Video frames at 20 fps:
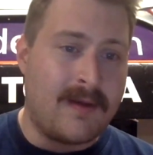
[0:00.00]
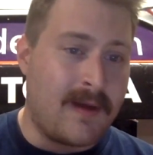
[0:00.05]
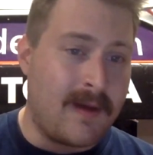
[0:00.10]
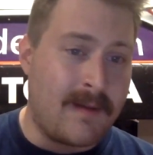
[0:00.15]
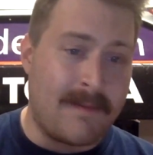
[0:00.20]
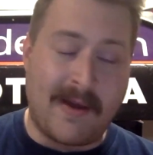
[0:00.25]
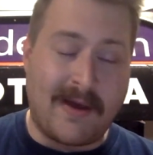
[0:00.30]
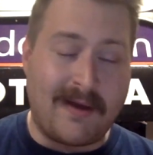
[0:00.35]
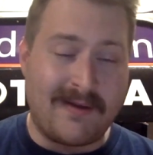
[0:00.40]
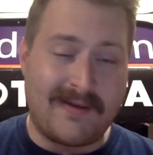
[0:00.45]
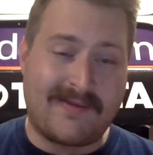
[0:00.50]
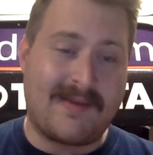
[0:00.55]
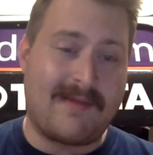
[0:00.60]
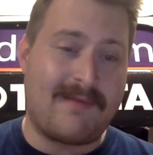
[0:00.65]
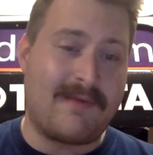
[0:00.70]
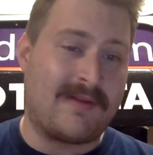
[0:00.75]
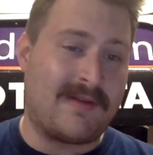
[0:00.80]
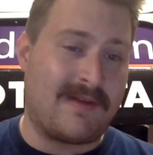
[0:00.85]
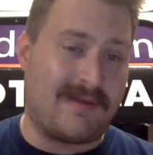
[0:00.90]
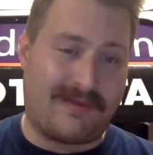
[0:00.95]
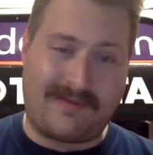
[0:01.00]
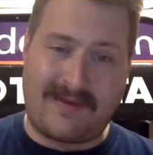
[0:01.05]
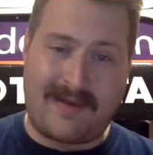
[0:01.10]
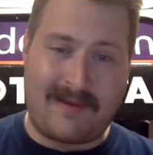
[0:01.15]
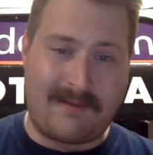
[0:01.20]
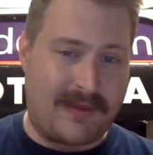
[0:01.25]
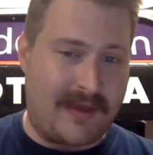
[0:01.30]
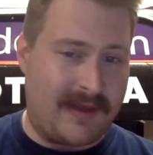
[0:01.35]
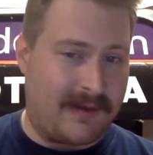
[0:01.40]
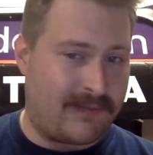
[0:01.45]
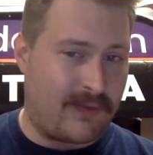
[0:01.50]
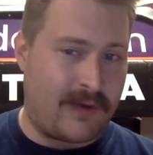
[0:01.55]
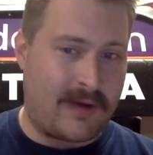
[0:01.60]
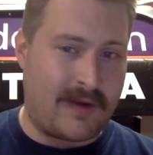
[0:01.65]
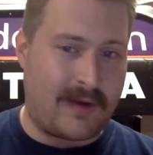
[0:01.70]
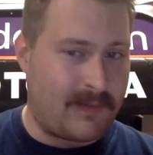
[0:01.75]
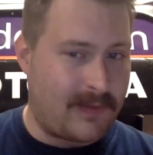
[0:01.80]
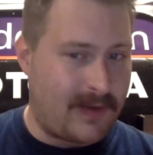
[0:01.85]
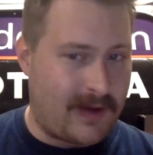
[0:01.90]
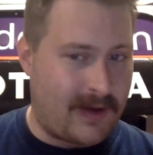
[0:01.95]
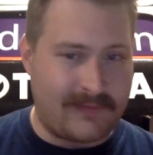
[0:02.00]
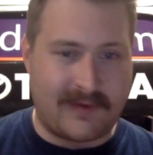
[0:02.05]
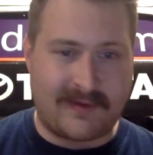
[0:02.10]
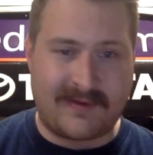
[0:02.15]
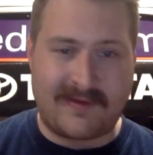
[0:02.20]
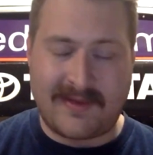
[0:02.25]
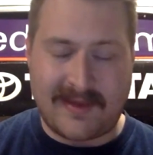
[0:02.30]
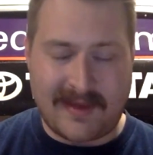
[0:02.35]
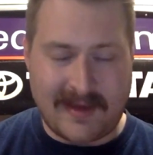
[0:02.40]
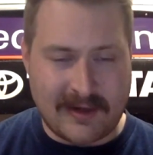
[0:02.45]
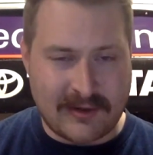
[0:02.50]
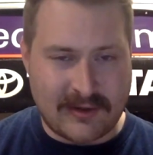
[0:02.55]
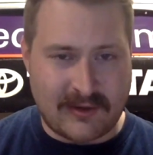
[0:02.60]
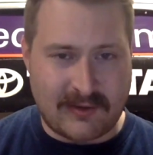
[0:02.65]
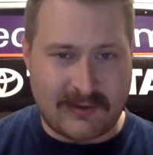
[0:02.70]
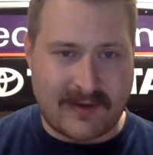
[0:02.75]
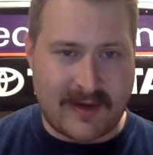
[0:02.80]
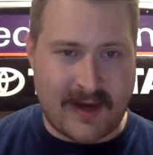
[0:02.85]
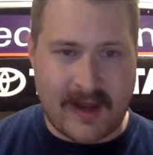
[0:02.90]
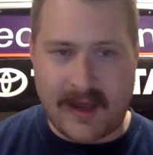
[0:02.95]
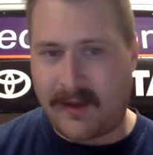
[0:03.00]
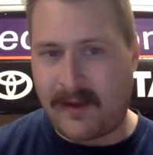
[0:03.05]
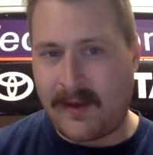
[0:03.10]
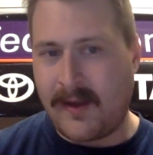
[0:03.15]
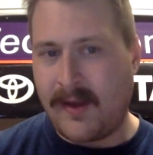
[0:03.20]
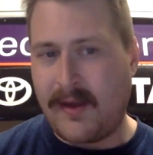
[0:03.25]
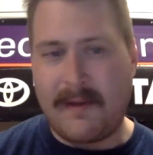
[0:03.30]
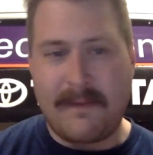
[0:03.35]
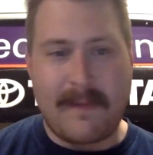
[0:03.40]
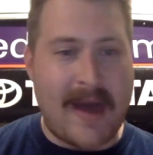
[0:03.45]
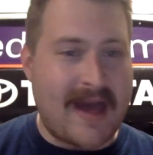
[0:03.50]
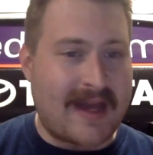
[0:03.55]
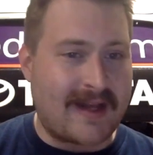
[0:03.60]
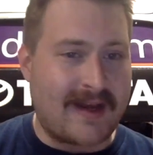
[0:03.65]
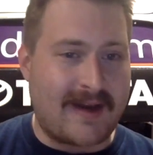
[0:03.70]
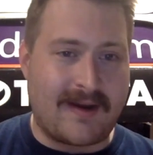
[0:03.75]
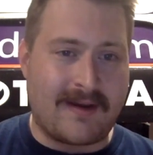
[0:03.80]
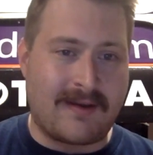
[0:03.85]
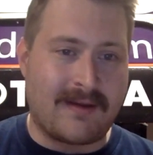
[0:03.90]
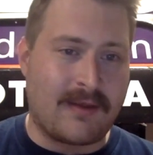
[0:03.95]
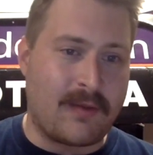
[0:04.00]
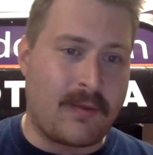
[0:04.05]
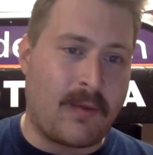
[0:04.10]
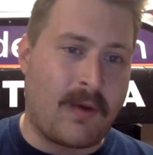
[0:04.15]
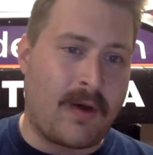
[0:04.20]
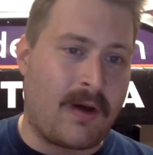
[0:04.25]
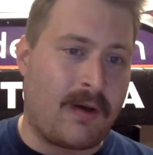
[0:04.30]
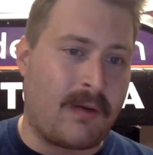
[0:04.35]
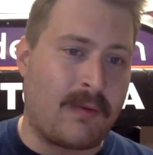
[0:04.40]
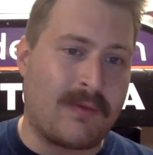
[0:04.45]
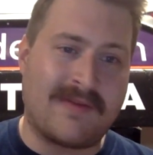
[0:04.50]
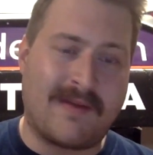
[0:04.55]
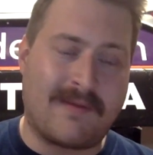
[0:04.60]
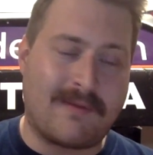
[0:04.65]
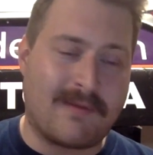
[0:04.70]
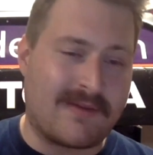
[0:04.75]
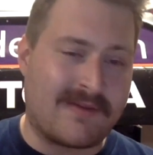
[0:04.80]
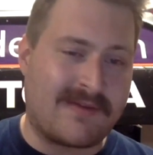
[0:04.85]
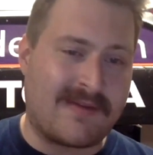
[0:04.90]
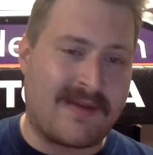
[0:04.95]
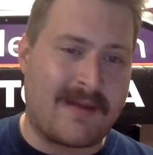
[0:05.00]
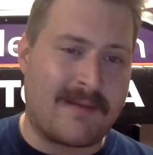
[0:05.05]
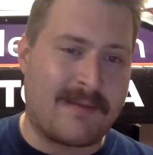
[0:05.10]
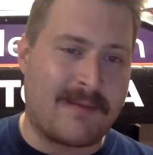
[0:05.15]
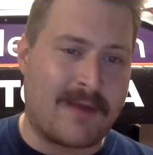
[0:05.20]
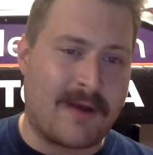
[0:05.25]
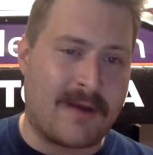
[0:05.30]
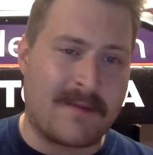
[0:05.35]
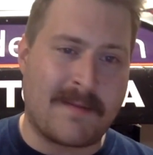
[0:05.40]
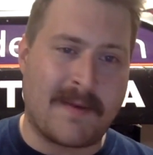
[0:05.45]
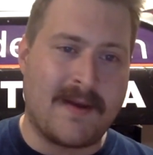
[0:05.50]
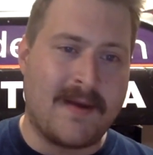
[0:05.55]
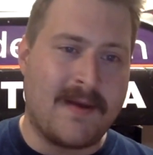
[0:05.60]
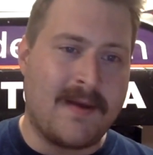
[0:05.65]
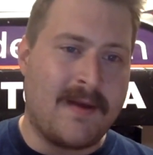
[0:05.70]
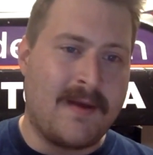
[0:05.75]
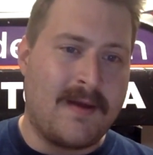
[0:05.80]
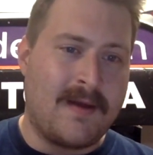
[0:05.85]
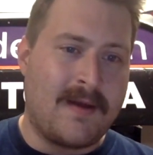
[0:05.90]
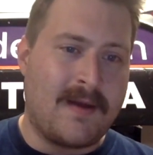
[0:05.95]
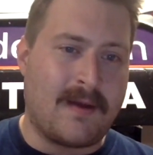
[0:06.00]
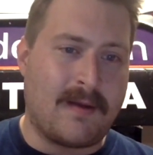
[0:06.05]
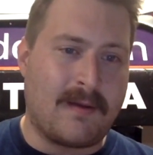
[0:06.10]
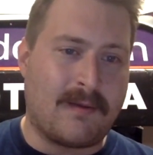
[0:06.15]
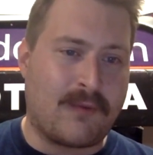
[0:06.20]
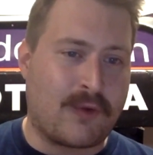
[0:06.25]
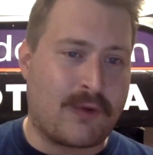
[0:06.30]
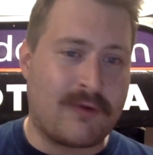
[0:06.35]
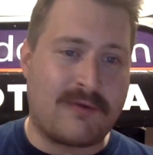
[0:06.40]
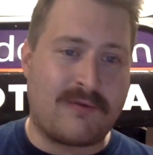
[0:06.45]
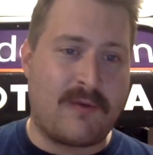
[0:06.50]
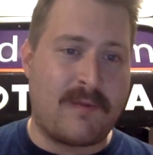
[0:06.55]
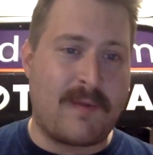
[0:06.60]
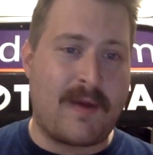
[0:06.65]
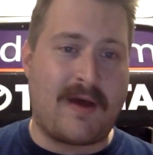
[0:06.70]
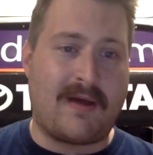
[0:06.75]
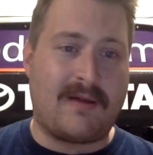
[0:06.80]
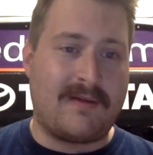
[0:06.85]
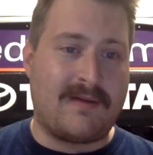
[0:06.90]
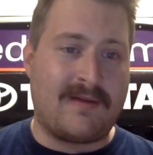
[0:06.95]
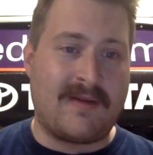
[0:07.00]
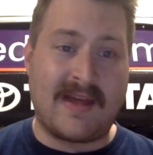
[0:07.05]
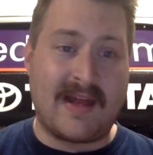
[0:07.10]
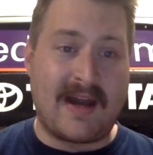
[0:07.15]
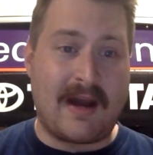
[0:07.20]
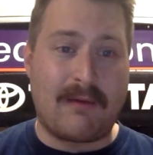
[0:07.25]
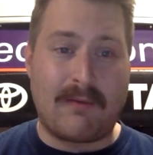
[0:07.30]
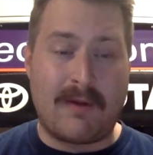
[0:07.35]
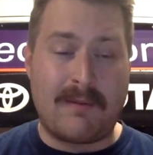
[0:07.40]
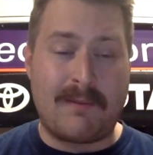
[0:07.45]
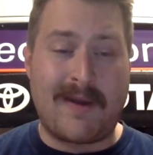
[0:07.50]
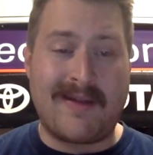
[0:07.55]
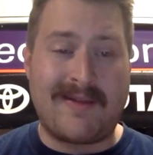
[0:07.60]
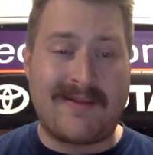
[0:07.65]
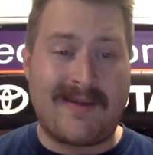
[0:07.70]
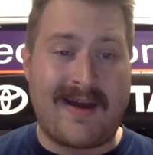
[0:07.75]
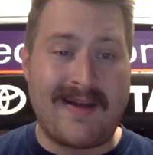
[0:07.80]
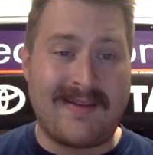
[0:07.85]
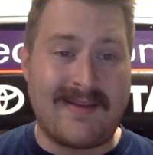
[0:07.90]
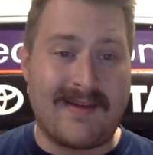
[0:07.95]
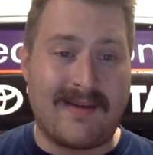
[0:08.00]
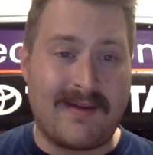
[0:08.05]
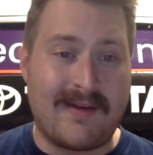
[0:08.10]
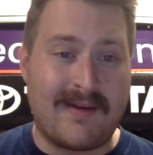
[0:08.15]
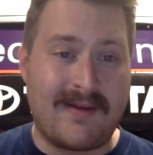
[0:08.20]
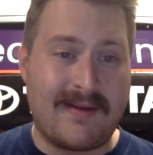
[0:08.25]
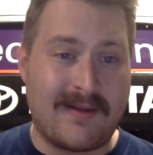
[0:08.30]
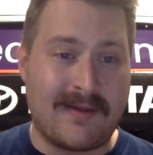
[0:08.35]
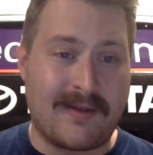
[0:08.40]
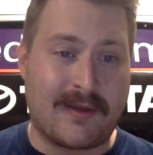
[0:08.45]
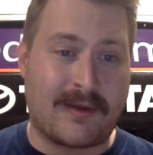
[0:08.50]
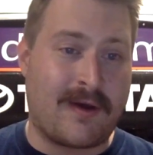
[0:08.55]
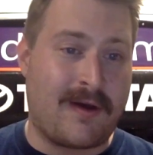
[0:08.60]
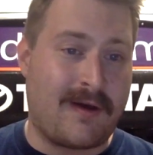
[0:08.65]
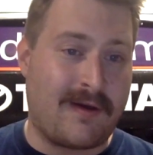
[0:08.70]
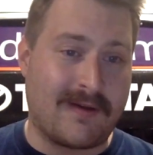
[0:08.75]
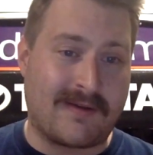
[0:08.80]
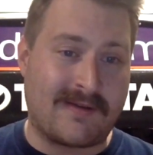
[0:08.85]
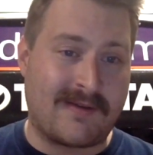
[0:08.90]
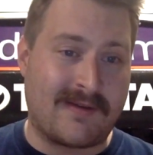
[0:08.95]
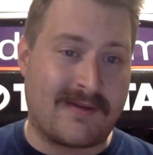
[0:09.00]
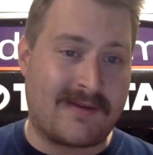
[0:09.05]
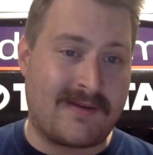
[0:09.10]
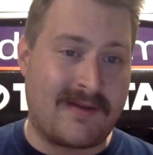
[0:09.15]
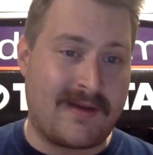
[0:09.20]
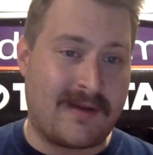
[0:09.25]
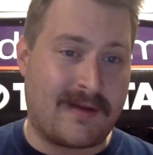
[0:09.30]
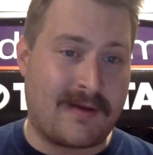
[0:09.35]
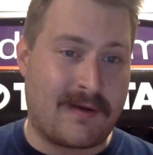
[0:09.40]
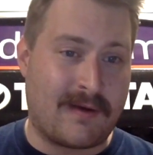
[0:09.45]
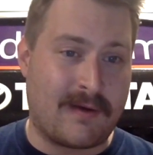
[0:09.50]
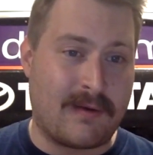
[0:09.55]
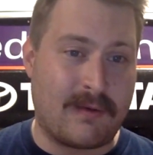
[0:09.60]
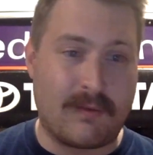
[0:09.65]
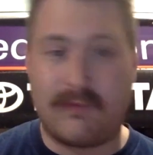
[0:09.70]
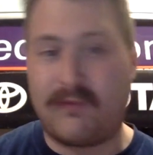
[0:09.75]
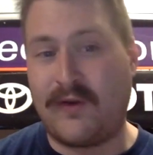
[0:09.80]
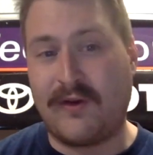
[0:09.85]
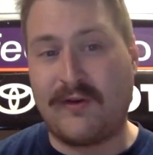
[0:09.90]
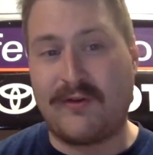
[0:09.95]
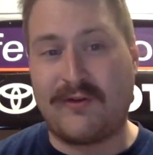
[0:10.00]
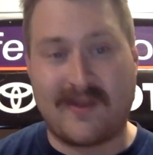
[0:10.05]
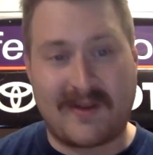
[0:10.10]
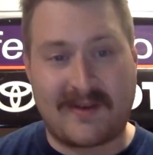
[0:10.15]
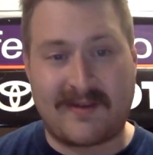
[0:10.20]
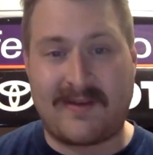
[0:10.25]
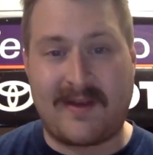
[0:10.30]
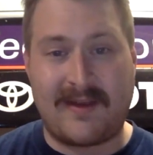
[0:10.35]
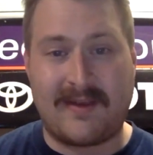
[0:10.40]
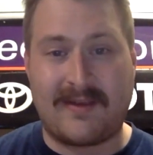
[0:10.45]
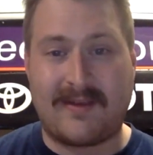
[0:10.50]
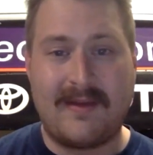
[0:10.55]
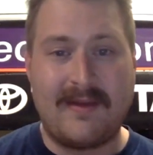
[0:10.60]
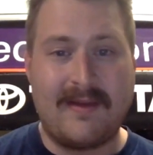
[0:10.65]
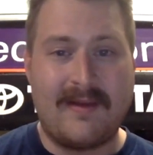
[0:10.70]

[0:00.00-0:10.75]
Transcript: And Bell in 17th, same thing for him. Obviously, the issues today, backing it into the wall, was never the same there, but For Christopher Bell to get outrun by Ty Dillon in the Kaulig 16 car who finished 16th,